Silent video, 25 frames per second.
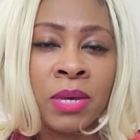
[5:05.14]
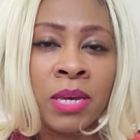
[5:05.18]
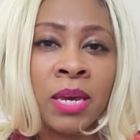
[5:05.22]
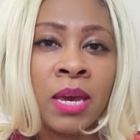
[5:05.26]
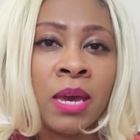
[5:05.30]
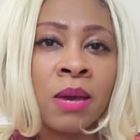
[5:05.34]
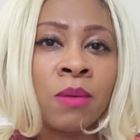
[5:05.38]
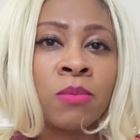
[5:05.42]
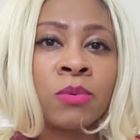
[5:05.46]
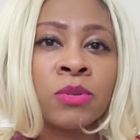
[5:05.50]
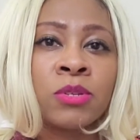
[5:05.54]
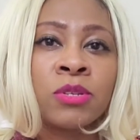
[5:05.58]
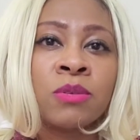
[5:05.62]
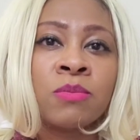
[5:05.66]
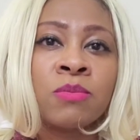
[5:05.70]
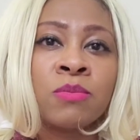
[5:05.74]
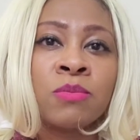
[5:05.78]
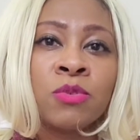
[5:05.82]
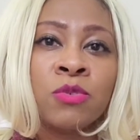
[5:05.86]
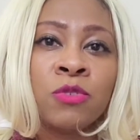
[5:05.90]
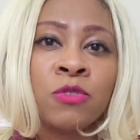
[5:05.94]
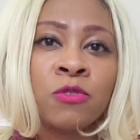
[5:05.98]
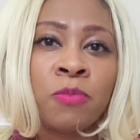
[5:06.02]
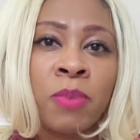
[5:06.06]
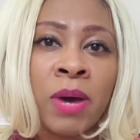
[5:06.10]
being able to
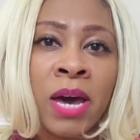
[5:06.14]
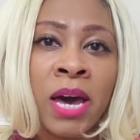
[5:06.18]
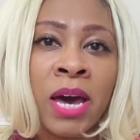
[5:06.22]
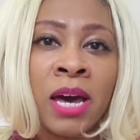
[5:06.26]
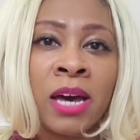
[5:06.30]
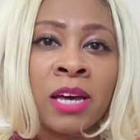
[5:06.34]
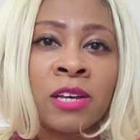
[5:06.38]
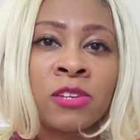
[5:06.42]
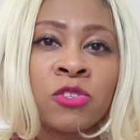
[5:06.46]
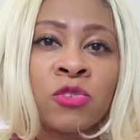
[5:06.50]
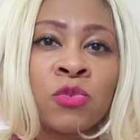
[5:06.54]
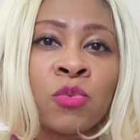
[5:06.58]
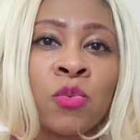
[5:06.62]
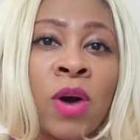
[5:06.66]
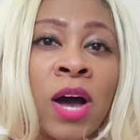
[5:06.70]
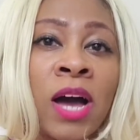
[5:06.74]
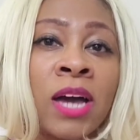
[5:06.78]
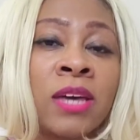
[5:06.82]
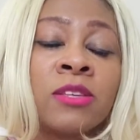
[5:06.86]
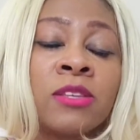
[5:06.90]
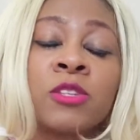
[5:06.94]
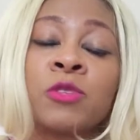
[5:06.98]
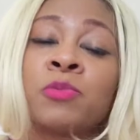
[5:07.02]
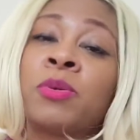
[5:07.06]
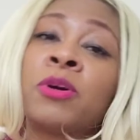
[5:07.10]
move past
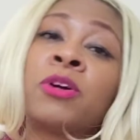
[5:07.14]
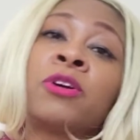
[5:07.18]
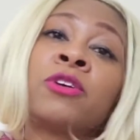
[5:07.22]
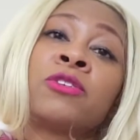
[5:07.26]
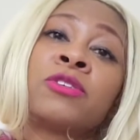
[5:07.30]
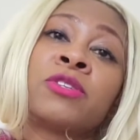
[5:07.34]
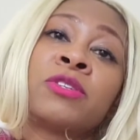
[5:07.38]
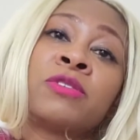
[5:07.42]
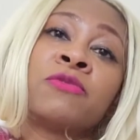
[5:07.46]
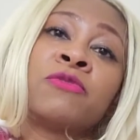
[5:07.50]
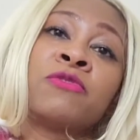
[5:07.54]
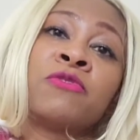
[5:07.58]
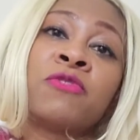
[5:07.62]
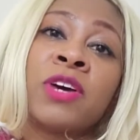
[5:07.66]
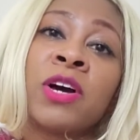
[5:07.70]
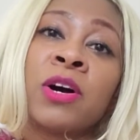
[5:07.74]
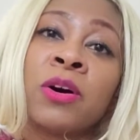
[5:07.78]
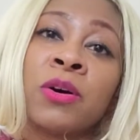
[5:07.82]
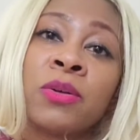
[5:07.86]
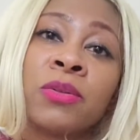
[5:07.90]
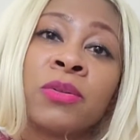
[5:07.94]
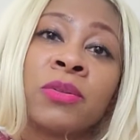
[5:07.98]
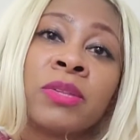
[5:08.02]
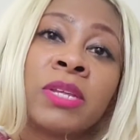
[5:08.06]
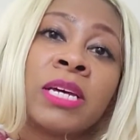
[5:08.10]
why this person
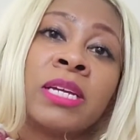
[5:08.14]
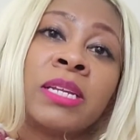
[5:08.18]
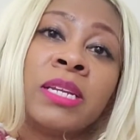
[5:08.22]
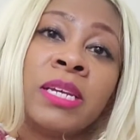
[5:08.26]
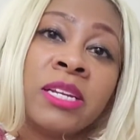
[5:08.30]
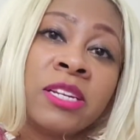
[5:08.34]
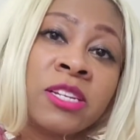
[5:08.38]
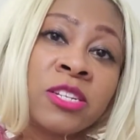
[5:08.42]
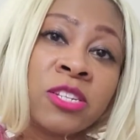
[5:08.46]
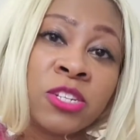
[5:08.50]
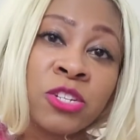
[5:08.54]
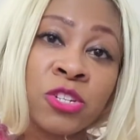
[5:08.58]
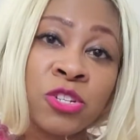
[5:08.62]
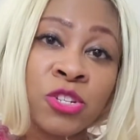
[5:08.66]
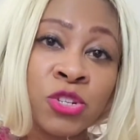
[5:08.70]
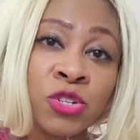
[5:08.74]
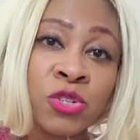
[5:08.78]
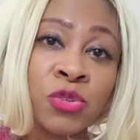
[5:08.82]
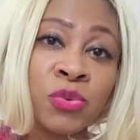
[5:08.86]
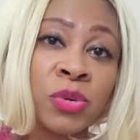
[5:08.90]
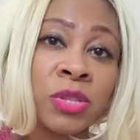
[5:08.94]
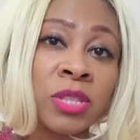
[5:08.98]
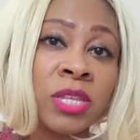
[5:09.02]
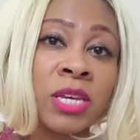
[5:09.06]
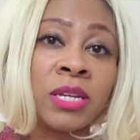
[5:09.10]
felt they needed to
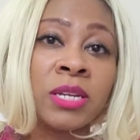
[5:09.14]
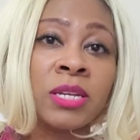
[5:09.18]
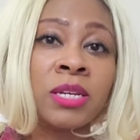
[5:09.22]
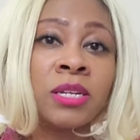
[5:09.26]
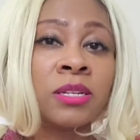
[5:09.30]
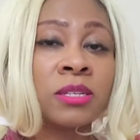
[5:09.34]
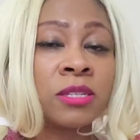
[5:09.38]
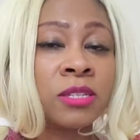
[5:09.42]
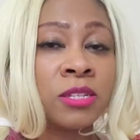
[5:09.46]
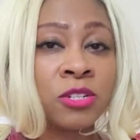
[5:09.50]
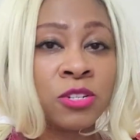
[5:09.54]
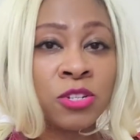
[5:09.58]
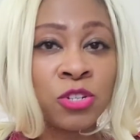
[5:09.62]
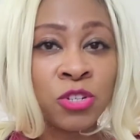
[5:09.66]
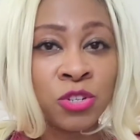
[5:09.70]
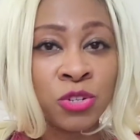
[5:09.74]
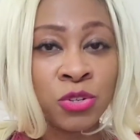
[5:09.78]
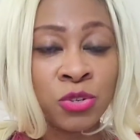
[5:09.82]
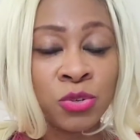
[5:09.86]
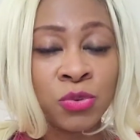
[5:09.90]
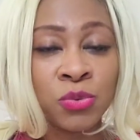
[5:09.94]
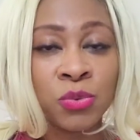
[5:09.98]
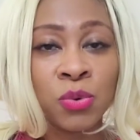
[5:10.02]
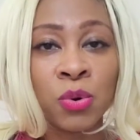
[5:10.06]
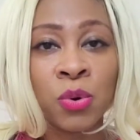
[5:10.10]
do what they needed to
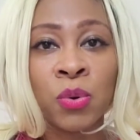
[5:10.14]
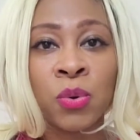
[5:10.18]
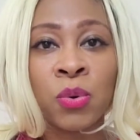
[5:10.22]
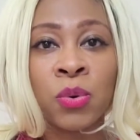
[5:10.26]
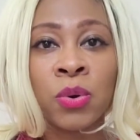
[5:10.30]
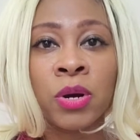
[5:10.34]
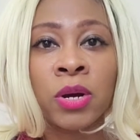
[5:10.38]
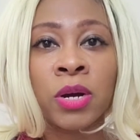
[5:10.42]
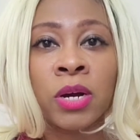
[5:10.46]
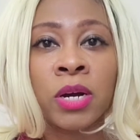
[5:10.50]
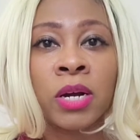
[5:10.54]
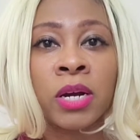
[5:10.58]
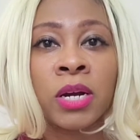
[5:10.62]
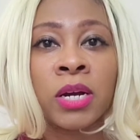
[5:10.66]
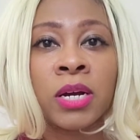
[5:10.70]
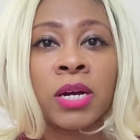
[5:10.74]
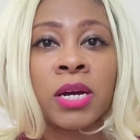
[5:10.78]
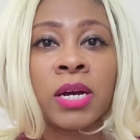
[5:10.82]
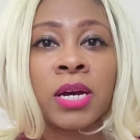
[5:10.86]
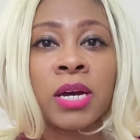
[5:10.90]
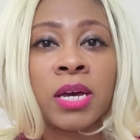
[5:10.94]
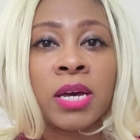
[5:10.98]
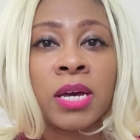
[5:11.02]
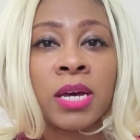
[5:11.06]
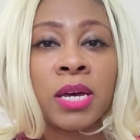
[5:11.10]
do, or
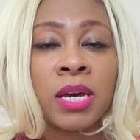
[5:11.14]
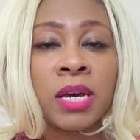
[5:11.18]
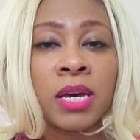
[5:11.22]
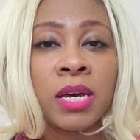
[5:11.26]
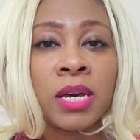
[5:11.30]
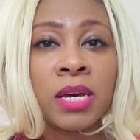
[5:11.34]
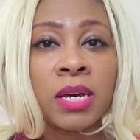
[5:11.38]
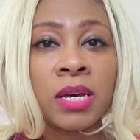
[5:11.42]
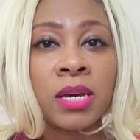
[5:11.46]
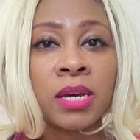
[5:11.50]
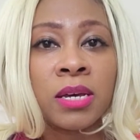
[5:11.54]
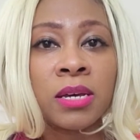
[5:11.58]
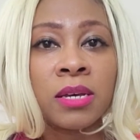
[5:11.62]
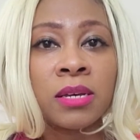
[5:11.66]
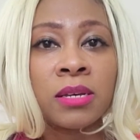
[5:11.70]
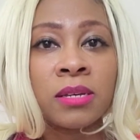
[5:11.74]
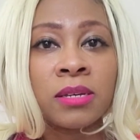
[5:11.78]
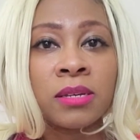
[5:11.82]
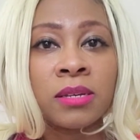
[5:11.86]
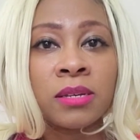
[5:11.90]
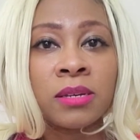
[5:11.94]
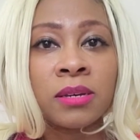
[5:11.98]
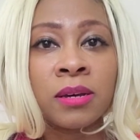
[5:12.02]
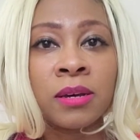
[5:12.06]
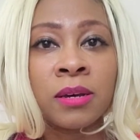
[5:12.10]

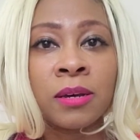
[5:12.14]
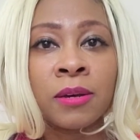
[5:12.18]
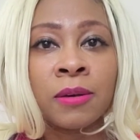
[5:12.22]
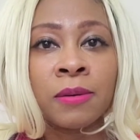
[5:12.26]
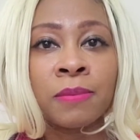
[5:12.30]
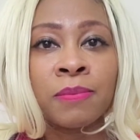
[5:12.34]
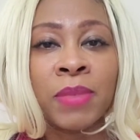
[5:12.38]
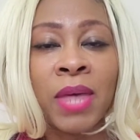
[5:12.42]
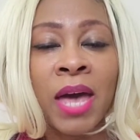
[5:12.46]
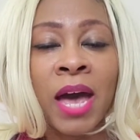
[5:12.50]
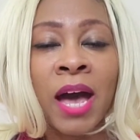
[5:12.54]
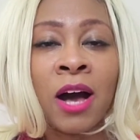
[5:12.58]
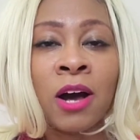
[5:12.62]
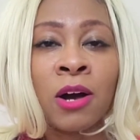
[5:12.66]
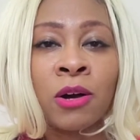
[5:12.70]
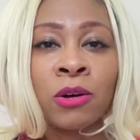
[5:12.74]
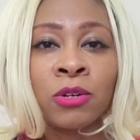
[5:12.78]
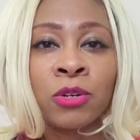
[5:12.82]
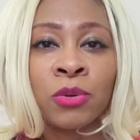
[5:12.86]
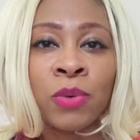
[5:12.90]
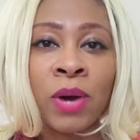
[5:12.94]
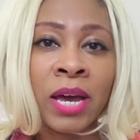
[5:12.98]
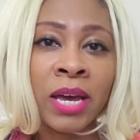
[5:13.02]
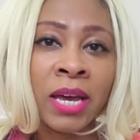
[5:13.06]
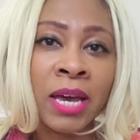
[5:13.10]
how
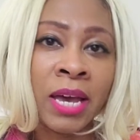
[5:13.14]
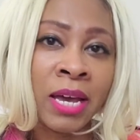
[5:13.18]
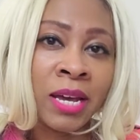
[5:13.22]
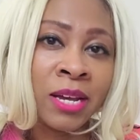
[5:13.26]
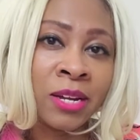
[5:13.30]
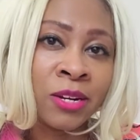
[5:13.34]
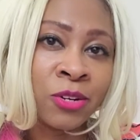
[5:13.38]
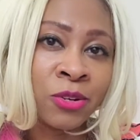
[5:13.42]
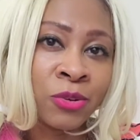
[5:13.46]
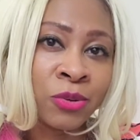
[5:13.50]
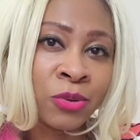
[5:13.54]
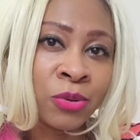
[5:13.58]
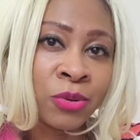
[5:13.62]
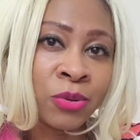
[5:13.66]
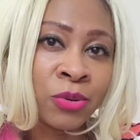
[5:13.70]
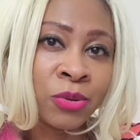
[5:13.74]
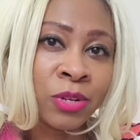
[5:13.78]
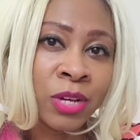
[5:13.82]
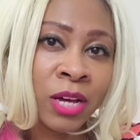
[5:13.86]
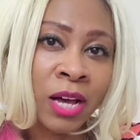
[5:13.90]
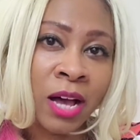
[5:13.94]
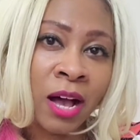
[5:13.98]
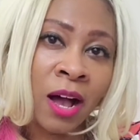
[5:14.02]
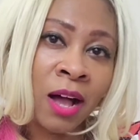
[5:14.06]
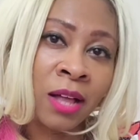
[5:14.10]
do I
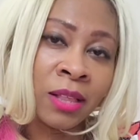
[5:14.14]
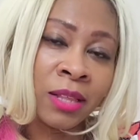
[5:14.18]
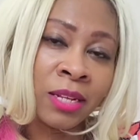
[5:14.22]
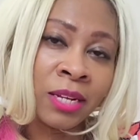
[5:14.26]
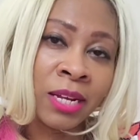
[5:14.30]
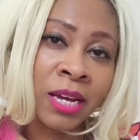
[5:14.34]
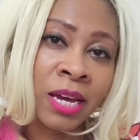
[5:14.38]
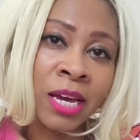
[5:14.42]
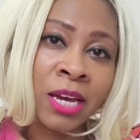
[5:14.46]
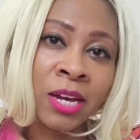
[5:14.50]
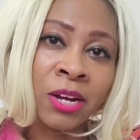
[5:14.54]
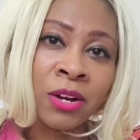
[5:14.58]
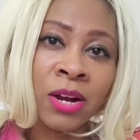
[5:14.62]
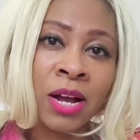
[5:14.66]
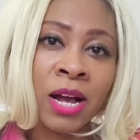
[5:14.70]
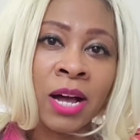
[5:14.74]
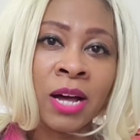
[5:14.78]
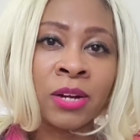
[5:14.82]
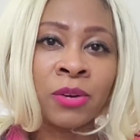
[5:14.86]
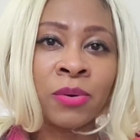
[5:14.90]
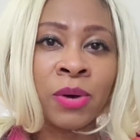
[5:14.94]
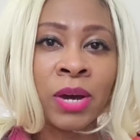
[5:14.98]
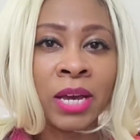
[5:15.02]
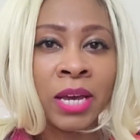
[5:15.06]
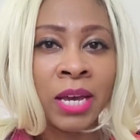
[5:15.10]
handle a holiday, or
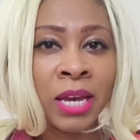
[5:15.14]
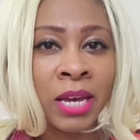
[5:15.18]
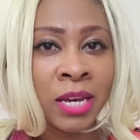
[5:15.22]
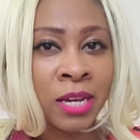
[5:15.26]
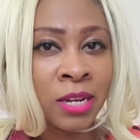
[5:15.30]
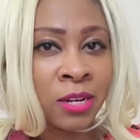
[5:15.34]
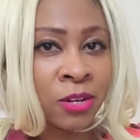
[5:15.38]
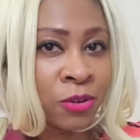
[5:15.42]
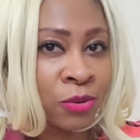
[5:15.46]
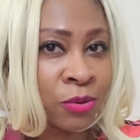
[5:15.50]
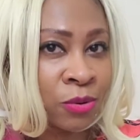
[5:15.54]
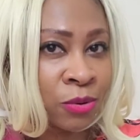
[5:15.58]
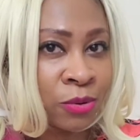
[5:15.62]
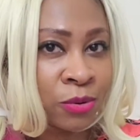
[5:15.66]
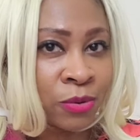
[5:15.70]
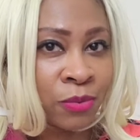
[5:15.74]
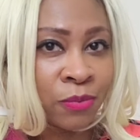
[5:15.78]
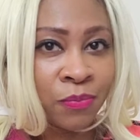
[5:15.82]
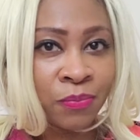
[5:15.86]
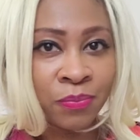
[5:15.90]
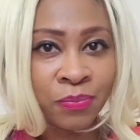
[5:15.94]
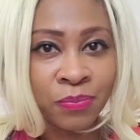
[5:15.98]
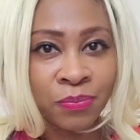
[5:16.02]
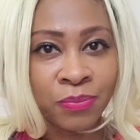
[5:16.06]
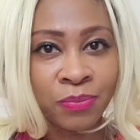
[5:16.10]
how do I handle